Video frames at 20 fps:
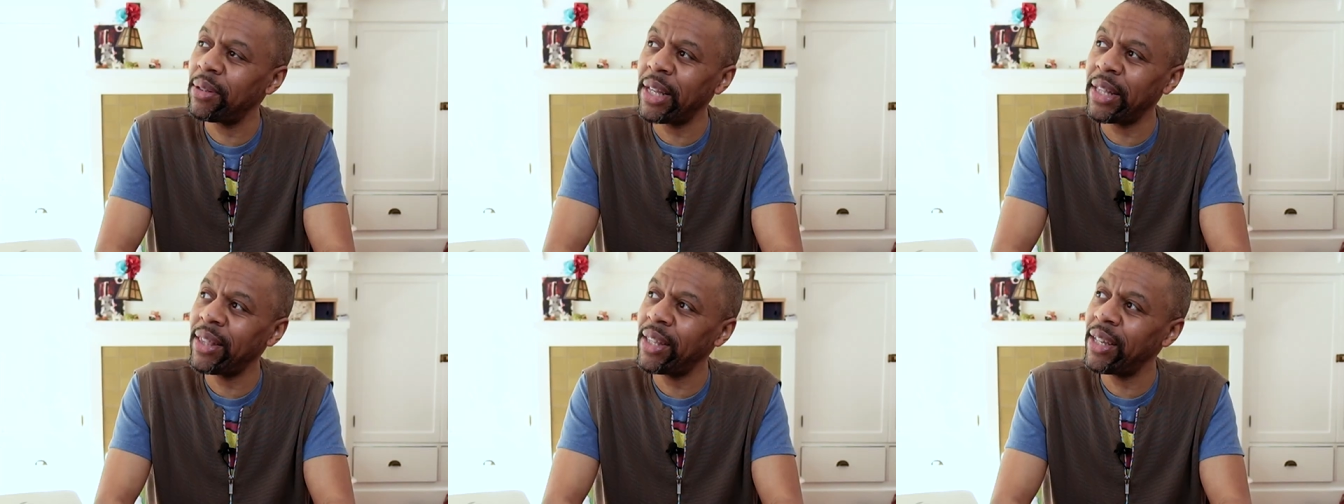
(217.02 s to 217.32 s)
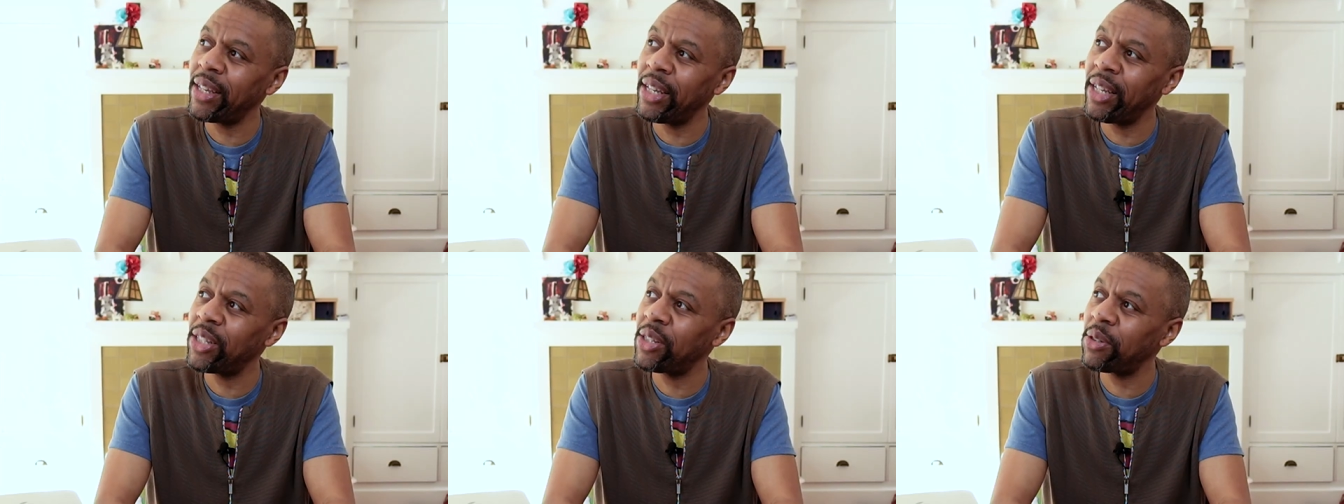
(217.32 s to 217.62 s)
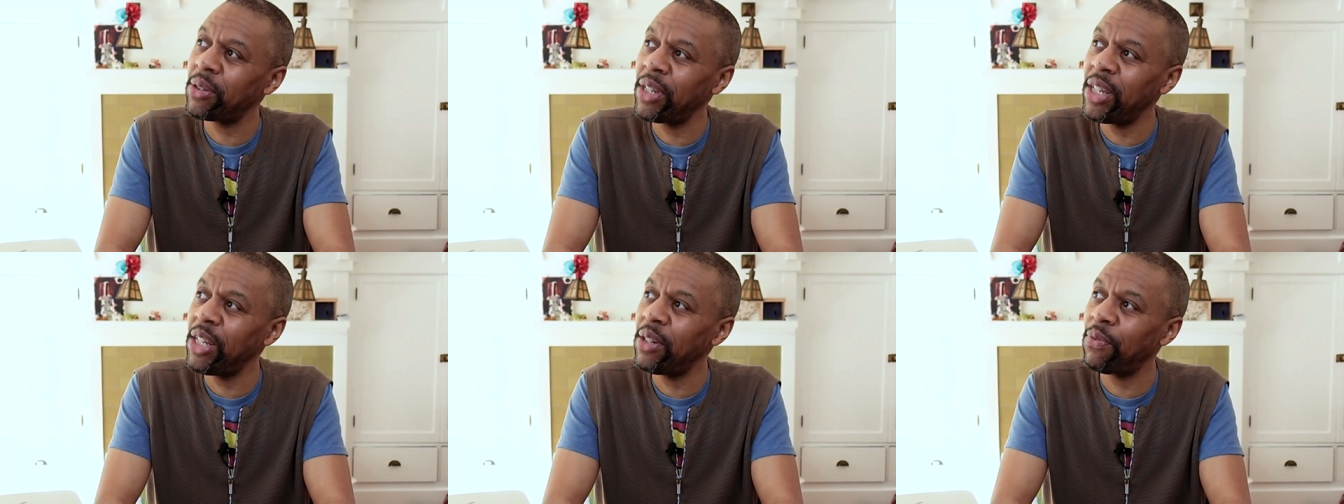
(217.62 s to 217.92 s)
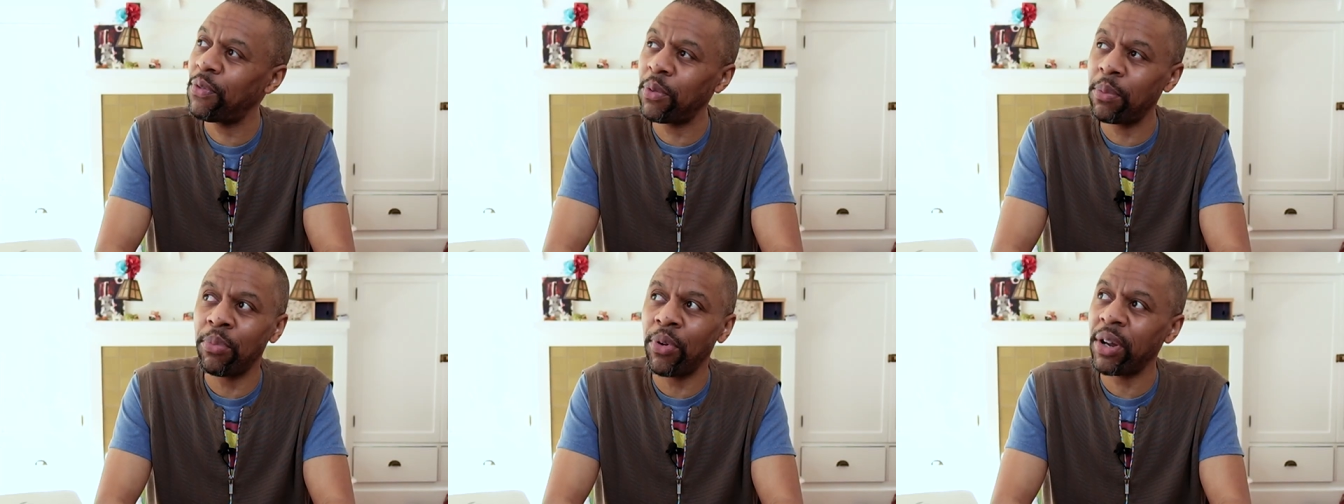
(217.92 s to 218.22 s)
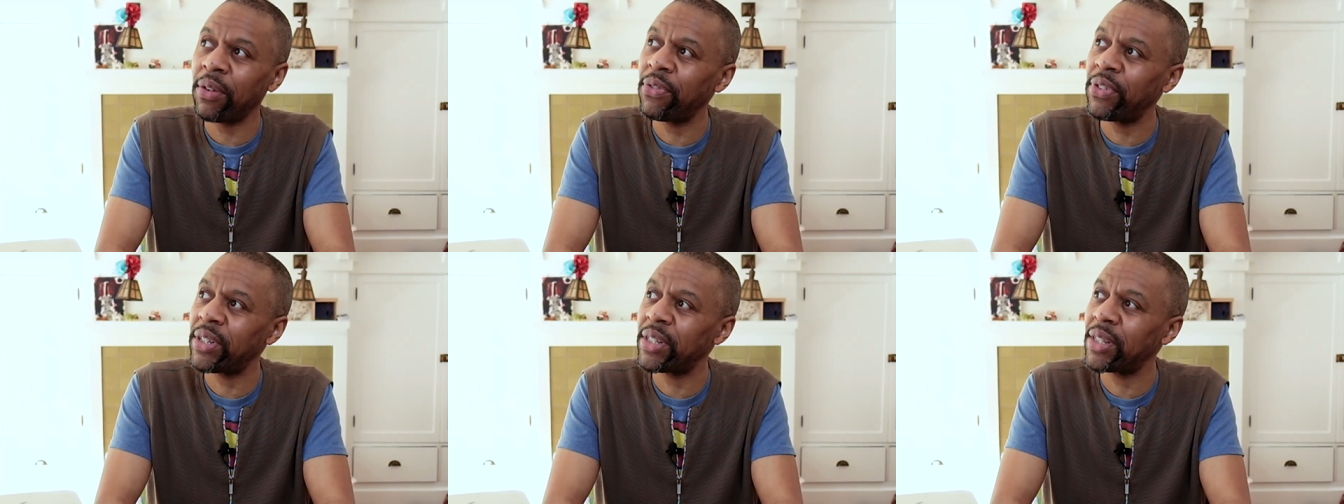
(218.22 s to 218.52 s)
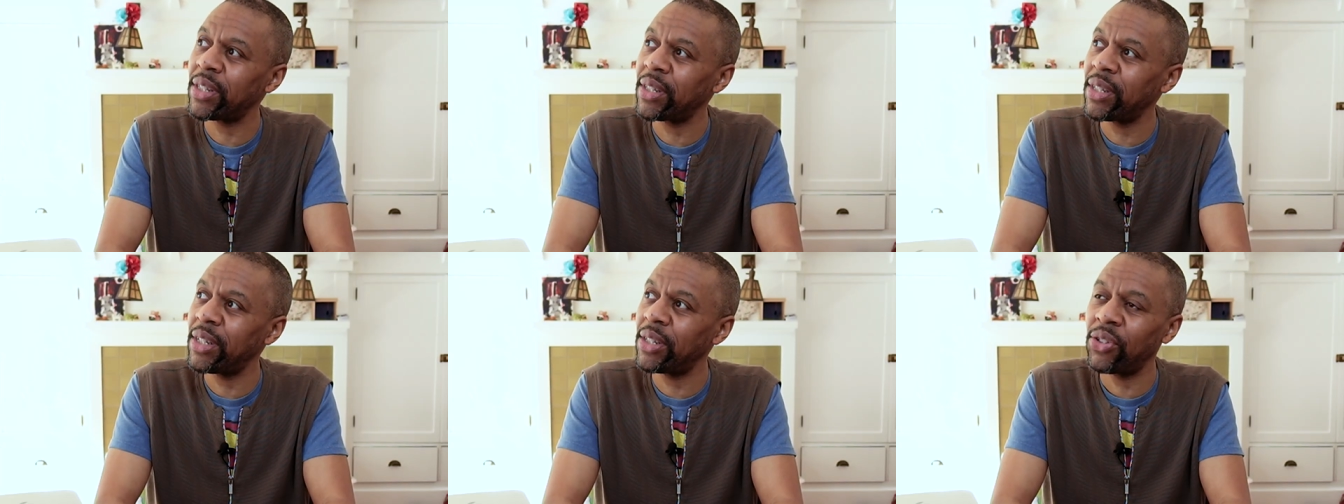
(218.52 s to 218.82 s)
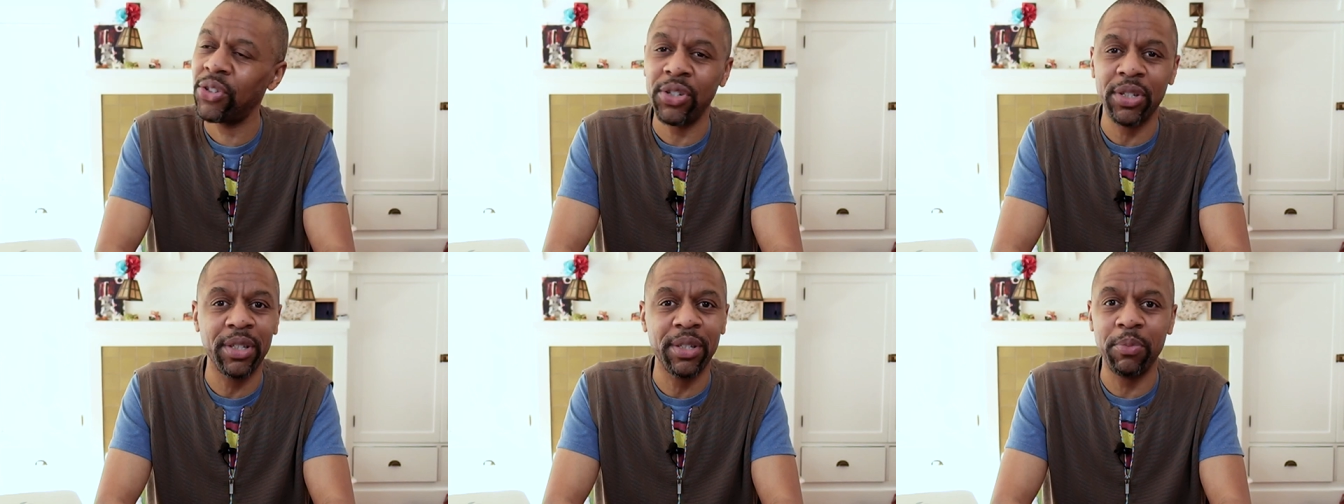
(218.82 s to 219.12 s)
that thing eats heat for breakfast.
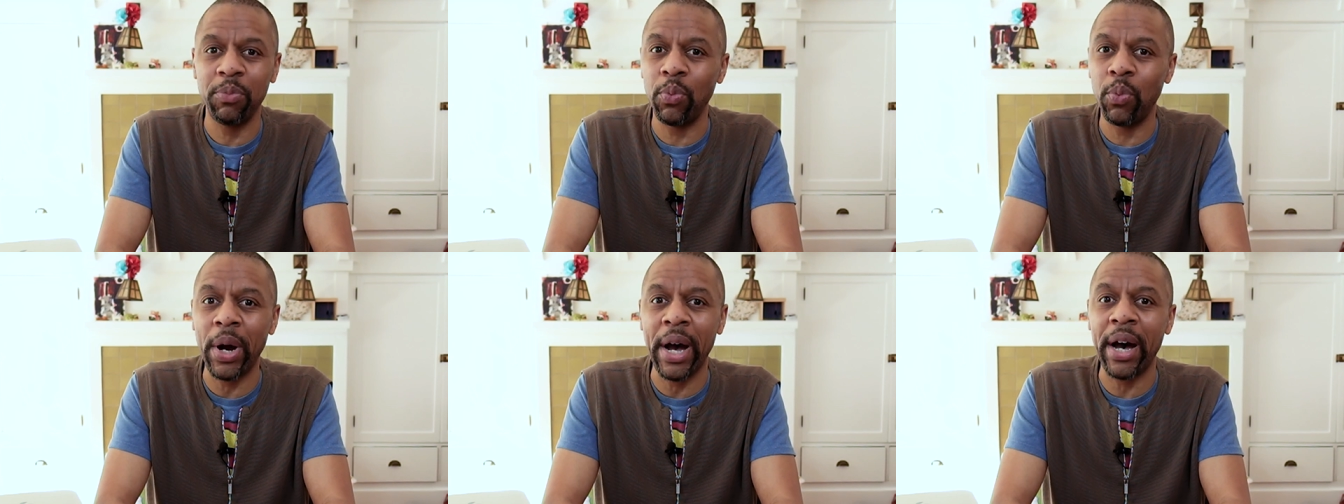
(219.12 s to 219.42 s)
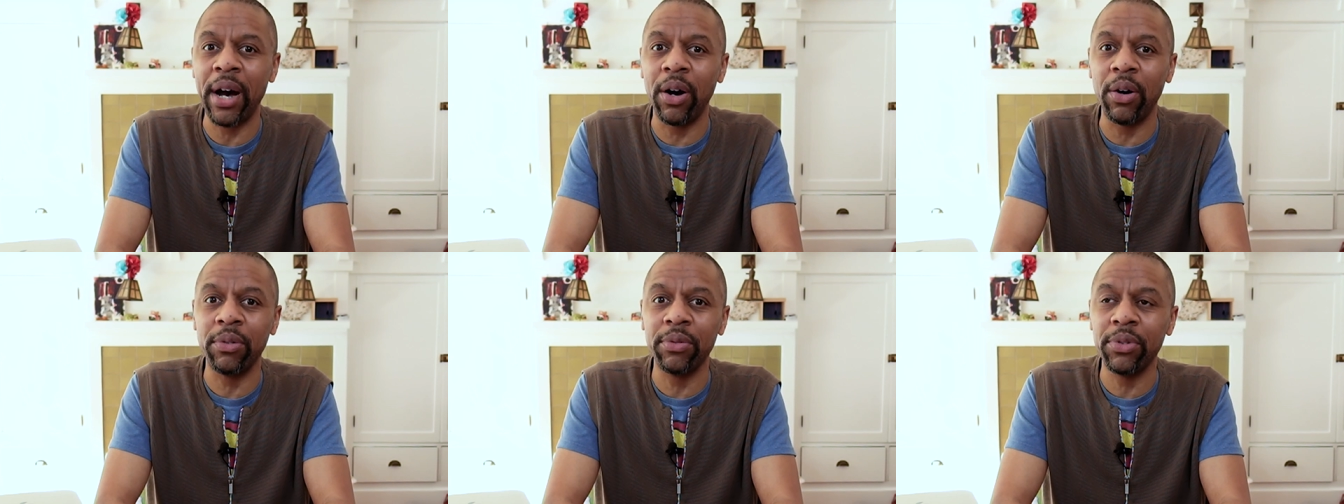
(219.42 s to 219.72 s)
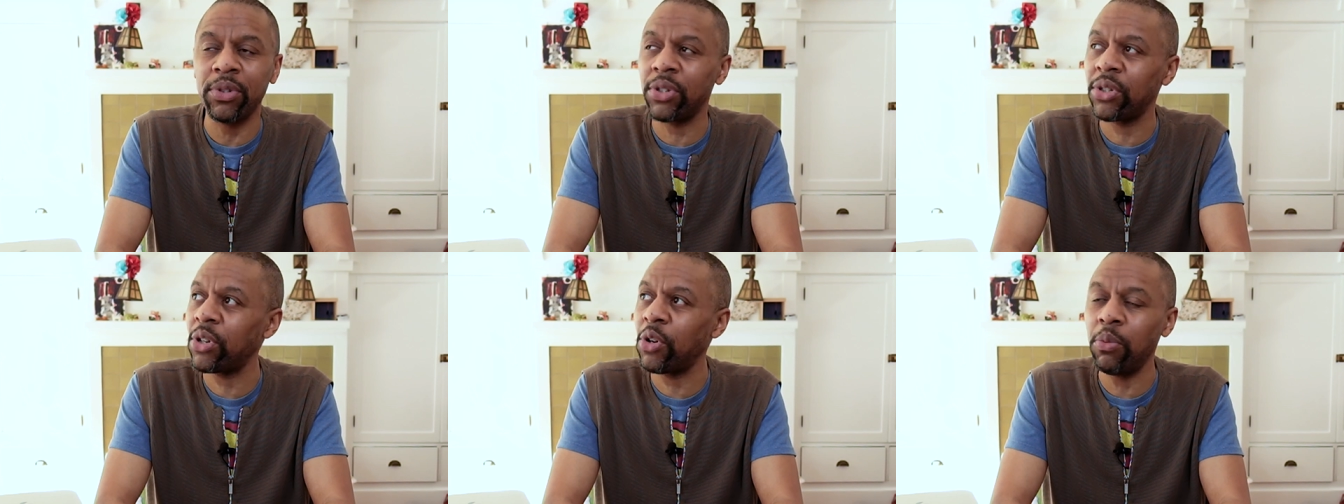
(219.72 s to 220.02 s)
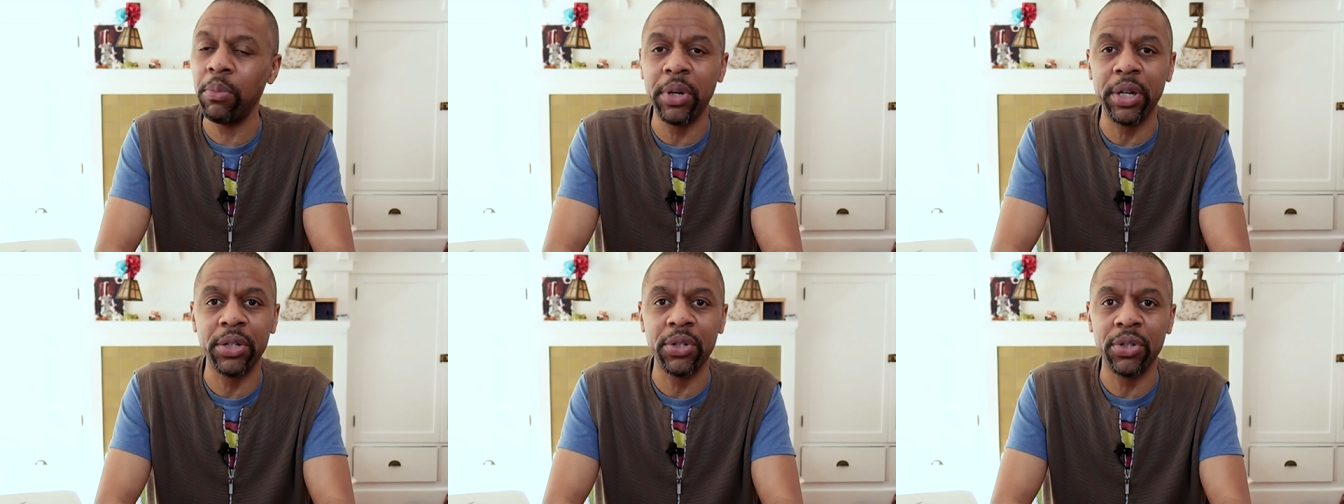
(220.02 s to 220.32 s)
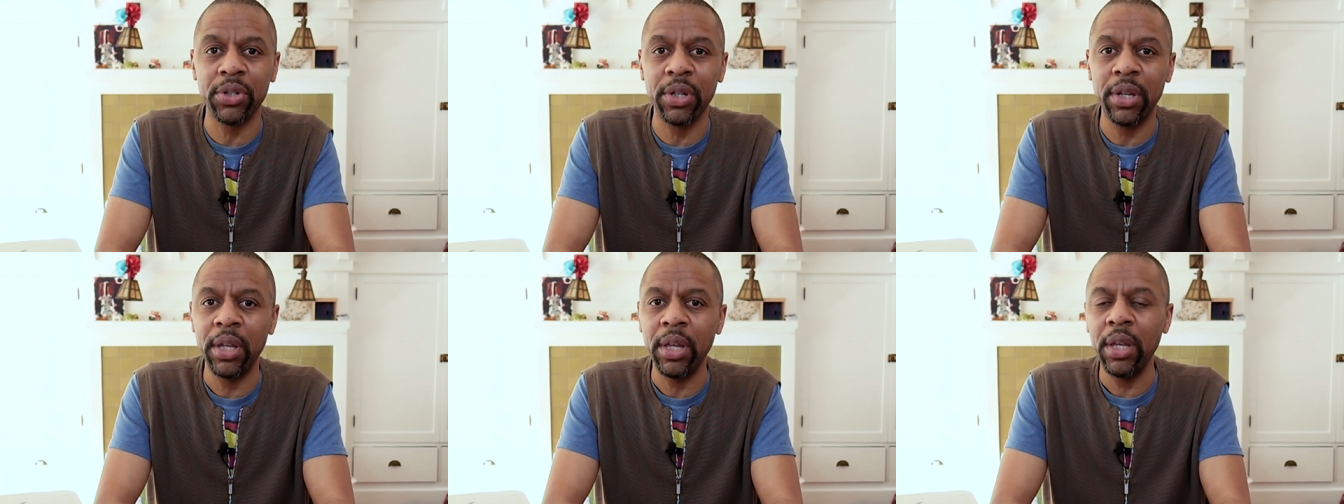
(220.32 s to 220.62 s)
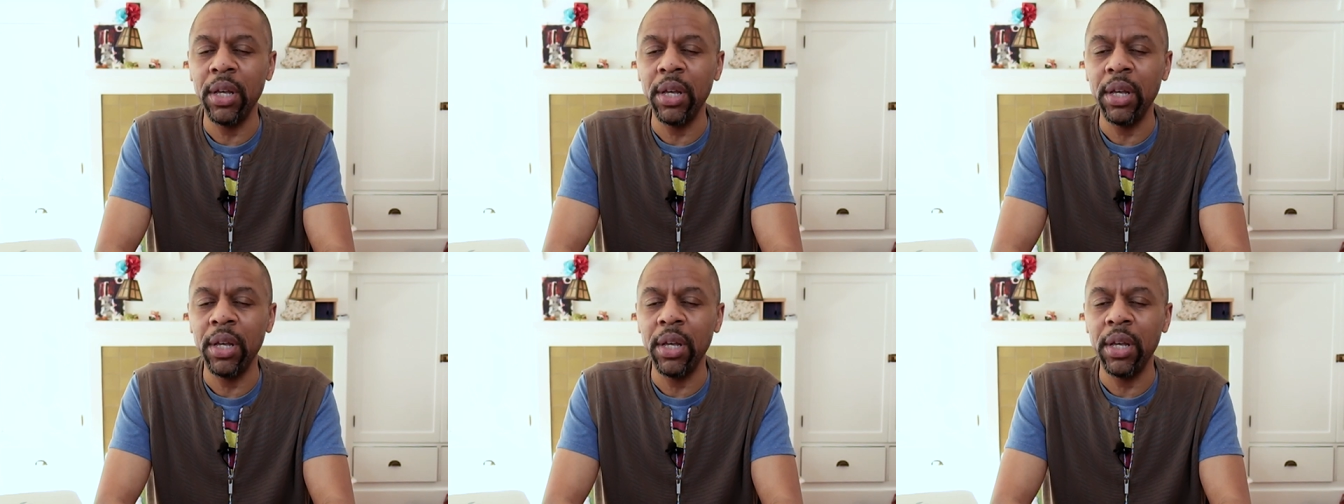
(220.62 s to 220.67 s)
It's just, wow, so much.